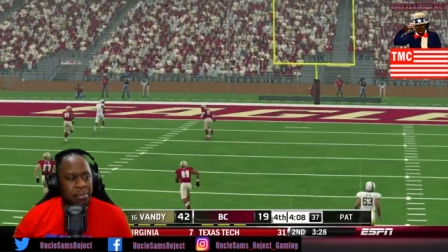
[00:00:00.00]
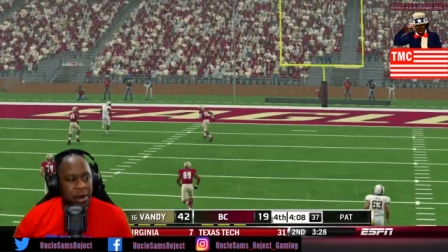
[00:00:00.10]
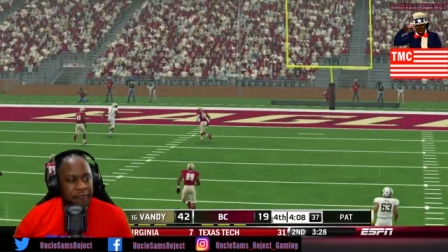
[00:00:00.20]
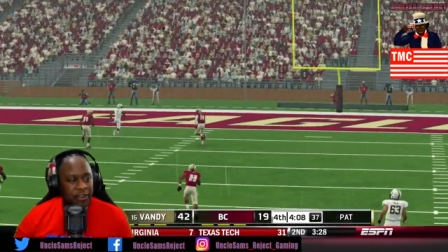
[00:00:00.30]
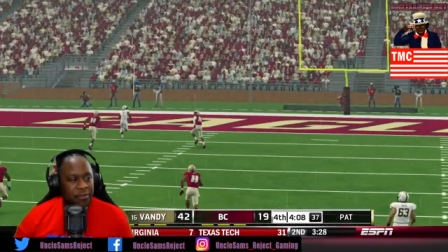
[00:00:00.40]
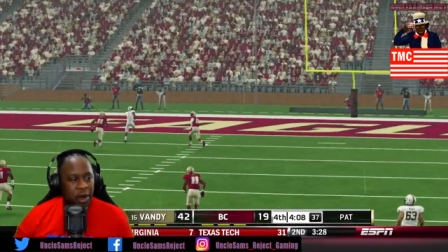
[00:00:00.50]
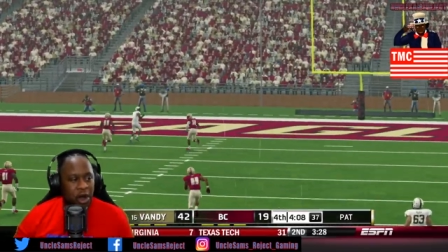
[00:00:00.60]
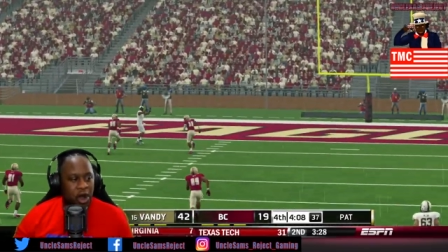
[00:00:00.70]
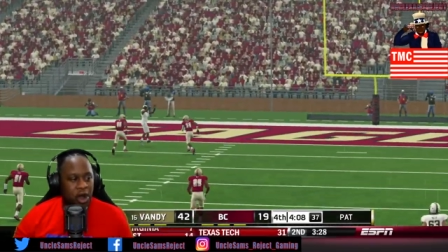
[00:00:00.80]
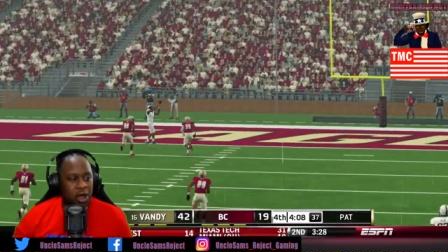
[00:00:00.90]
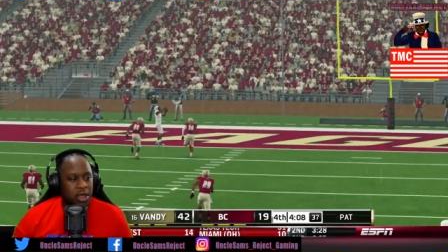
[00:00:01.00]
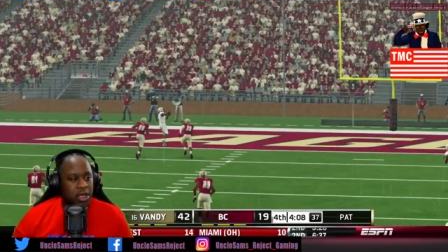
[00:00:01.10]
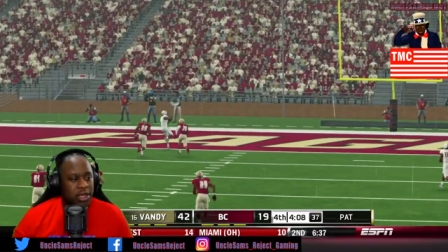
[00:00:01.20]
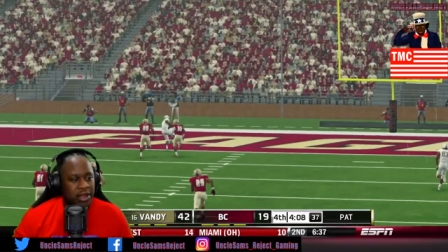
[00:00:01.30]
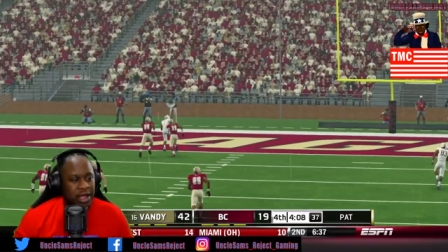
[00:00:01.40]
Perfect ball.
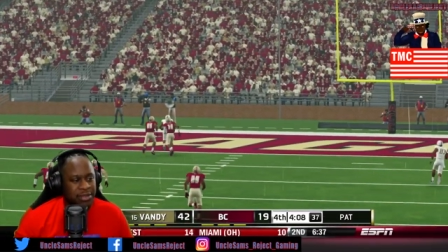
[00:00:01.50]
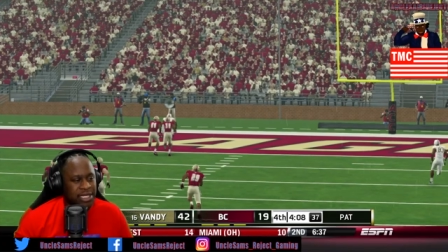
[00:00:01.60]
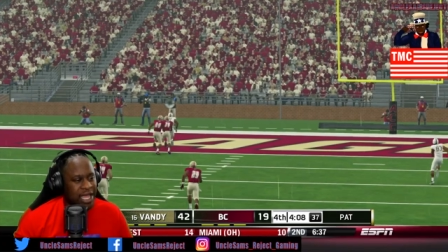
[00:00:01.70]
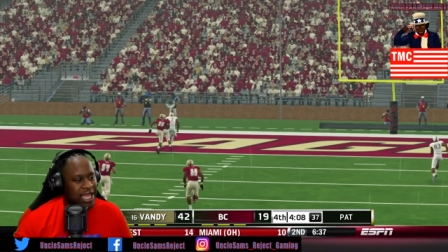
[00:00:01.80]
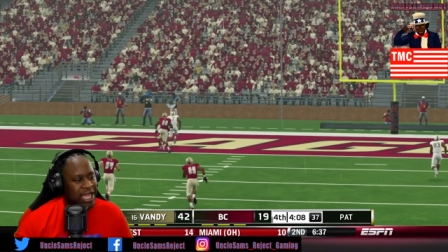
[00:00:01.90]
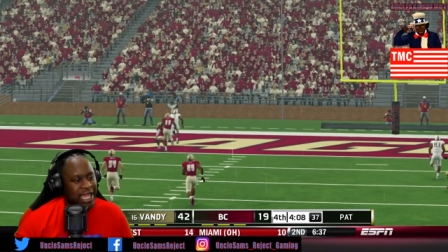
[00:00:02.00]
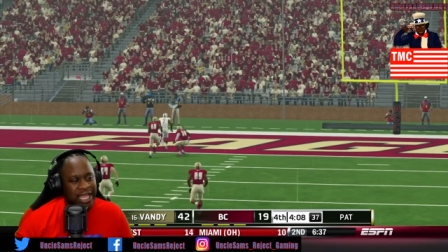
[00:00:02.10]
You know what I'm saying?